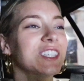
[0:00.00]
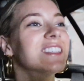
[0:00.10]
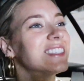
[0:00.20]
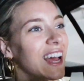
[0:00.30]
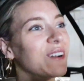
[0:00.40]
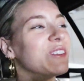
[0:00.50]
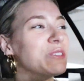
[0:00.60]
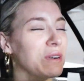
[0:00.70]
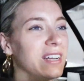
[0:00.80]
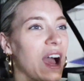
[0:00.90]
instead of the
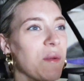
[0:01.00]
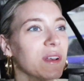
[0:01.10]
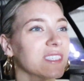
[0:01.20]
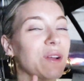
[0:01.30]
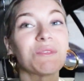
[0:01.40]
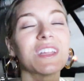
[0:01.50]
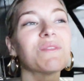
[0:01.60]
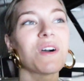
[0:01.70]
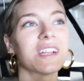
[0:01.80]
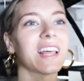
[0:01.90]
29 because I really
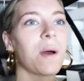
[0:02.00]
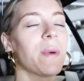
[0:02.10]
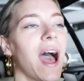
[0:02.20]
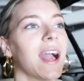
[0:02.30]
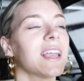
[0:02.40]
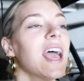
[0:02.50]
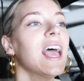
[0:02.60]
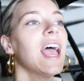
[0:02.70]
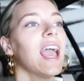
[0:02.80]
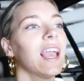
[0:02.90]
wanted that bag
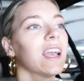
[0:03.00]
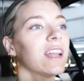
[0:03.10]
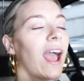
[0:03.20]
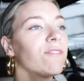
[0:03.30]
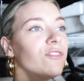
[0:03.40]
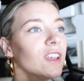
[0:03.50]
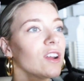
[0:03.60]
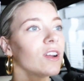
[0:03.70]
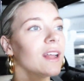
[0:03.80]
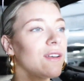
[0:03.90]
and I
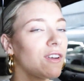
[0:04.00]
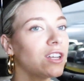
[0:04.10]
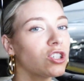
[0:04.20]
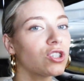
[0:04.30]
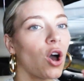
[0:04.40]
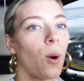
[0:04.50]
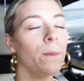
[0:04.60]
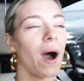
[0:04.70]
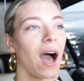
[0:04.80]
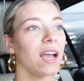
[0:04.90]
figured if I just go
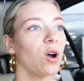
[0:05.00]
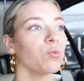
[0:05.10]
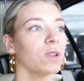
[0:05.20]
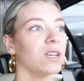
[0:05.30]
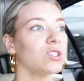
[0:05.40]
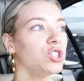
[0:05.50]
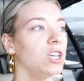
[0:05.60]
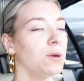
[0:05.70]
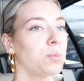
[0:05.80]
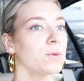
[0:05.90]
buy a really
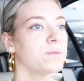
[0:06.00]
cheap